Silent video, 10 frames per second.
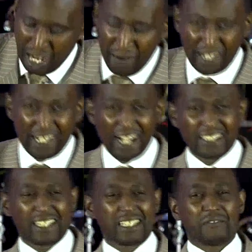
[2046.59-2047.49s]
Our
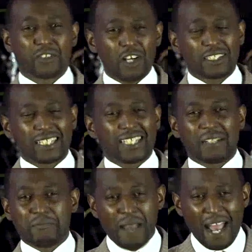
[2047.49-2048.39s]
cultures have taught us
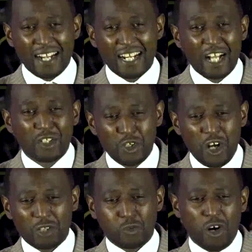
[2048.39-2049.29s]
that men do
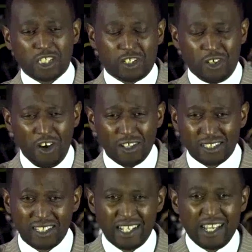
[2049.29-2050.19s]
not wash
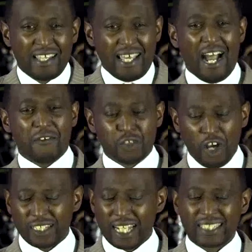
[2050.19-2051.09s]
clothes. They have
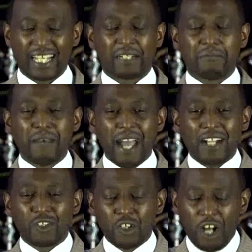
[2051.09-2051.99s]
taught us that
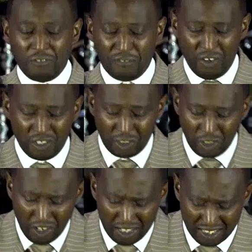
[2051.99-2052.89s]
men do not fold
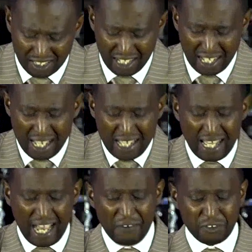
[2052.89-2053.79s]
clothes.
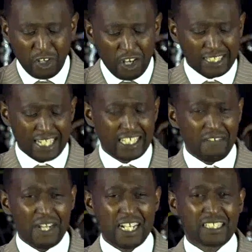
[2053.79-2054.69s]
They have taught us,
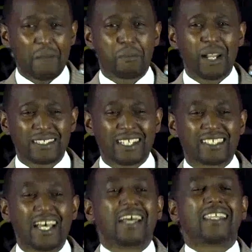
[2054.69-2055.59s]
even in some
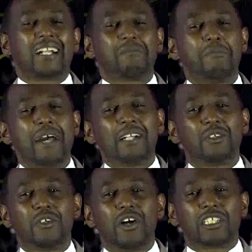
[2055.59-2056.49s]
places, that
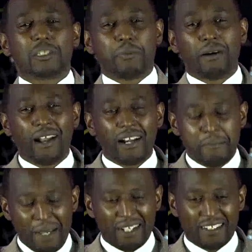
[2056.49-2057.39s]
men do not
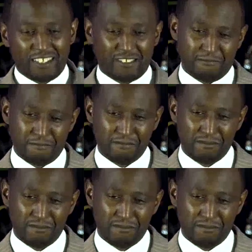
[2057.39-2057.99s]
spread beds.